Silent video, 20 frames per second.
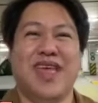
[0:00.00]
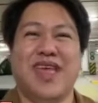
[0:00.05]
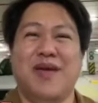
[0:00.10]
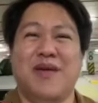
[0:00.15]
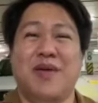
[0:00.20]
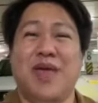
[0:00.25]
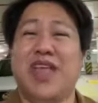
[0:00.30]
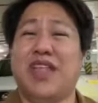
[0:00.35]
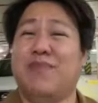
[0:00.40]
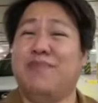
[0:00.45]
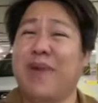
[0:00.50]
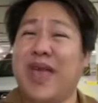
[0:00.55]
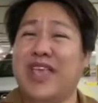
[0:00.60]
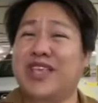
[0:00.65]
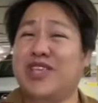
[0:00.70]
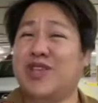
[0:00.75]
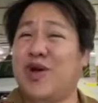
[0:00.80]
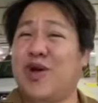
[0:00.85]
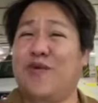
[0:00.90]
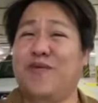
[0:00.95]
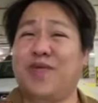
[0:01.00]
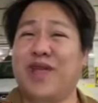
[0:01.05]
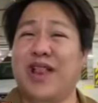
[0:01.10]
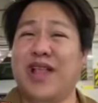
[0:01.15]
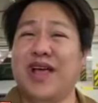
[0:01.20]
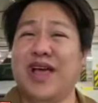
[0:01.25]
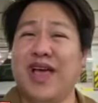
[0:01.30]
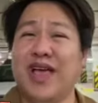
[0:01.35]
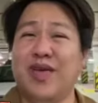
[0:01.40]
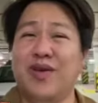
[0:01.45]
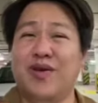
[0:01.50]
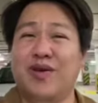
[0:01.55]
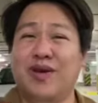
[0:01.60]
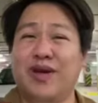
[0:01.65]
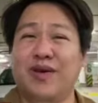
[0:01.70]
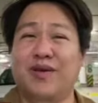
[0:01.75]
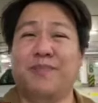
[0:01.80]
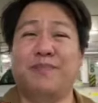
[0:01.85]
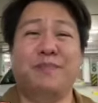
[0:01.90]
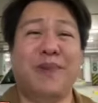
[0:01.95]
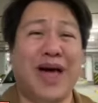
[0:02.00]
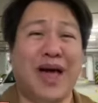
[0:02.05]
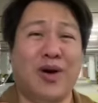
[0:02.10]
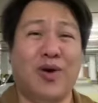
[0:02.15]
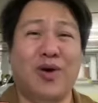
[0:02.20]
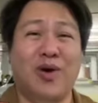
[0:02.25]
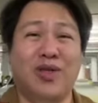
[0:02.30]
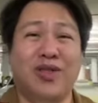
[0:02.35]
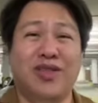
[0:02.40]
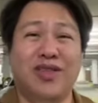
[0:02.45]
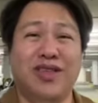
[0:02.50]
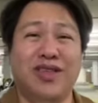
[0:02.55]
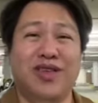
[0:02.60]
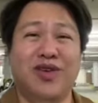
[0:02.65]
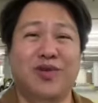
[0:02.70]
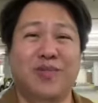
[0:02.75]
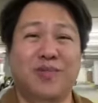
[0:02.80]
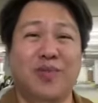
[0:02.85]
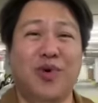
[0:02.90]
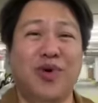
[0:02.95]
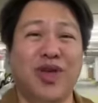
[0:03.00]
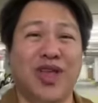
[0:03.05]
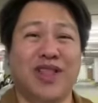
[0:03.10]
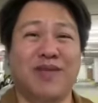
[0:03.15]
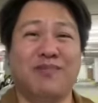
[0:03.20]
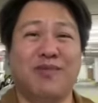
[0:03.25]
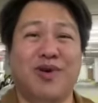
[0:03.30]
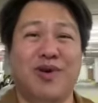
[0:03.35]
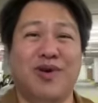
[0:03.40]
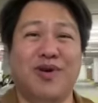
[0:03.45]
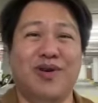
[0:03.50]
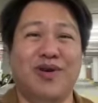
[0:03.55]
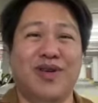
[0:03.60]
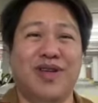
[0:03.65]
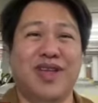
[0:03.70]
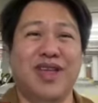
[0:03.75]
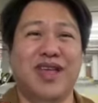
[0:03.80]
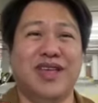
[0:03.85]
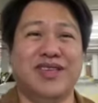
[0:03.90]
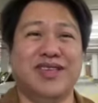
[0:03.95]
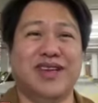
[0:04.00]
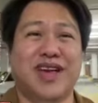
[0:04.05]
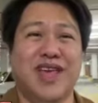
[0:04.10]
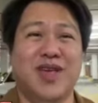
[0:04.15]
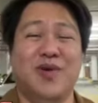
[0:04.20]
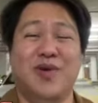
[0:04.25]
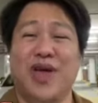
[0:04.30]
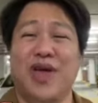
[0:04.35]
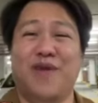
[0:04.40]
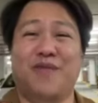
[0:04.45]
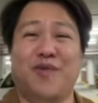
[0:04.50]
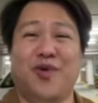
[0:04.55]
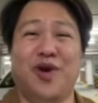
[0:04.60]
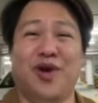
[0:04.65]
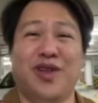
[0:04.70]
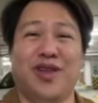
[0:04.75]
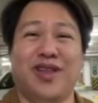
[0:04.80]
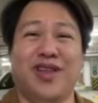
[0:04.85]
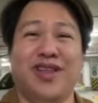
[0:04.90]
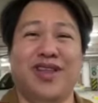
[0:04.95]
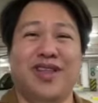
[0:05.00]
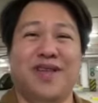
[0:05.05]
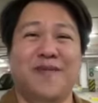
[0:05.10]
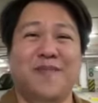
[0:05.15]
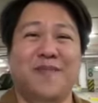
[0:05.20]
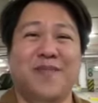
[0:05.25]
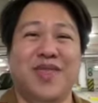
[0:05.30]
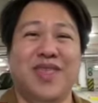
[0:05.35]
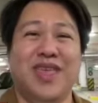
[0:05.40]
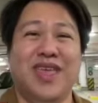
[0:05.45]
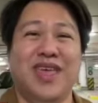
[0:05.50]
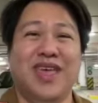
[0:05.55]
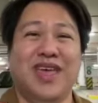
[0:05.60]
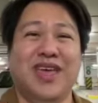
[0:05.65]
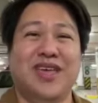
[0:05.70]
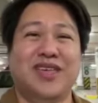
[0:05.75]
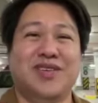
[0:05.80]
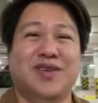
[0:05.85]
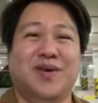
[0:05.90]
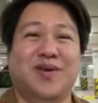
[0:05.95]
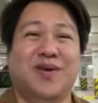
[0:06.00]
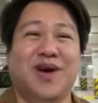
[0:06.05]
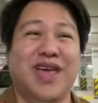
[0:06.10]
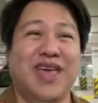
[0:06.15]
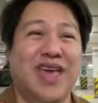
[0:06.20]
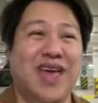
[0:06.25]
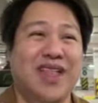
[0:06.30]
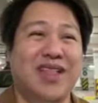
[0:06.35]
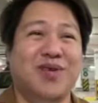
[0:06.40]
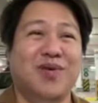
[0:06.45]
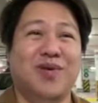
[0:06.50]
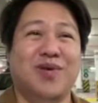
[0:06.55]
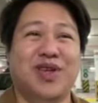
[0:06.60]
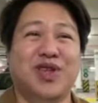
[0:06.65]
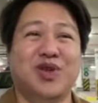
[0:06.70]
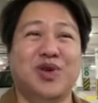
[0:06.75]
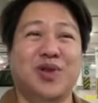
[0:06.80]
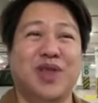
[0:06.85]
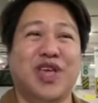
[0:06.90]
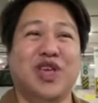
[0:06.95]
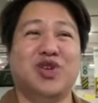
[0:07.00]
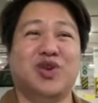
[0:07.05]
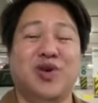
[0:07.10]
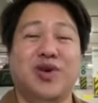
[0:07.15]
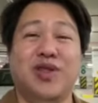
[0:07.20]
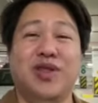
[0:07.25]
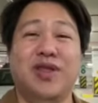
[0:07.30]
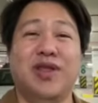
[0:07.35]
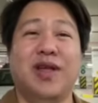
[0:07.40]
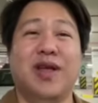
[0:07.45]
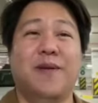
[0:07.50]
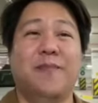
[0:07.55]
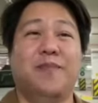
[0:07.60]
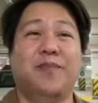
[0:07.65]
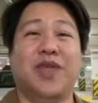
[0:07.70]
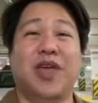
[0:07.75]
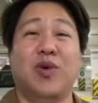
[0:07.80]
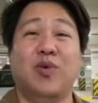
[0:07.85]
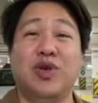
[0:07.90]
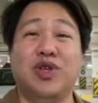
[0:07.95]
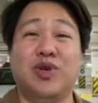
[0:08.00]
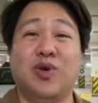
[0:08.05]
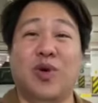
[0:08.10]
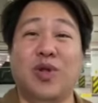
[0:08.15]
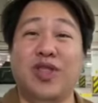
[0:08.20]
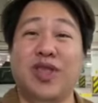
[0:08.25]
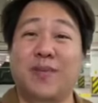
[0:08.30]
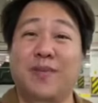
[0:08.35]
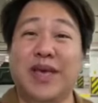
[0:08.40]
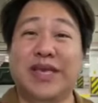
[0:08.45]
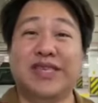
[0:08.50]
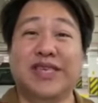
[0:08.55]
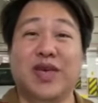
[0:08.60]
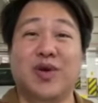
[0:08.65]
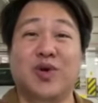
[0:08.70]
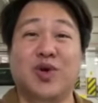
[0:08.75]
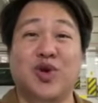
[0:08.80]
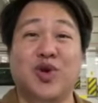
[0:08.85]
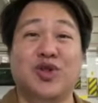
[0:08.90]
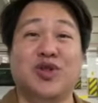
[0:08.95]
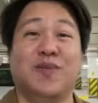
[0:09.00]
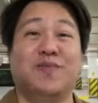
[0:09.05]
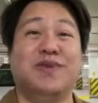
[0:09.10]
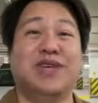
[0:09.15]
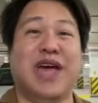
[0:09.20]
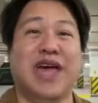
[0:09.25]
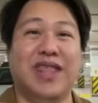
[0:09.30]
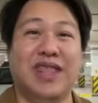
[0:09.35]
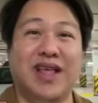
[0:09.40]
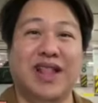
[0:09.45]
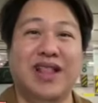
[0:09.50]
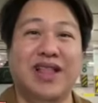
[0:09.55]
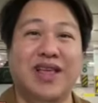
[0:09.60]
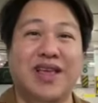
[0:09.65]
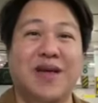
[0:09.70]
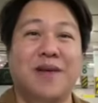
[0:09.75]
It pays off talaga yung pagod, yung puyat mo, saka yung effort. So, ayan. Congratulations. I wish you all the best sa yung YouTube channel.